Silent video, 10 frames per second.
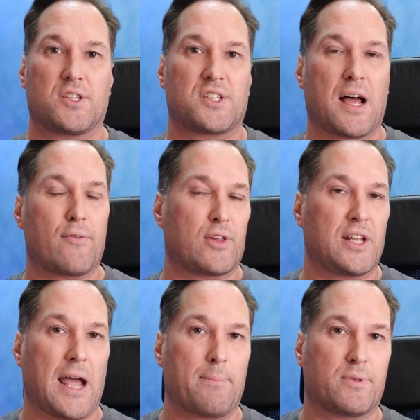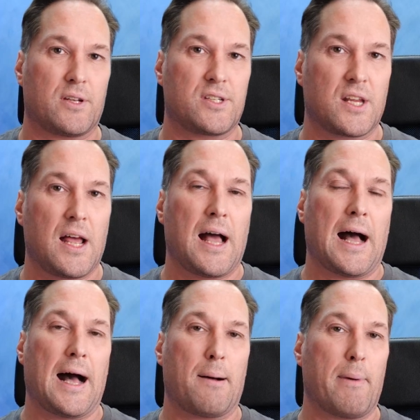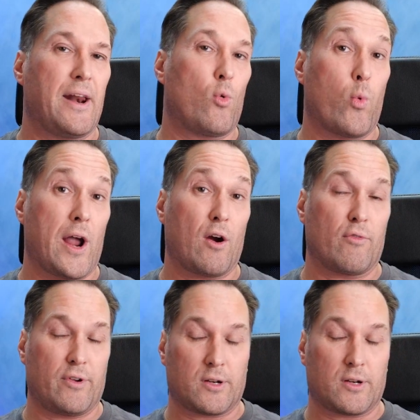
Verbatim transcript: and Starfleet captains are made aware of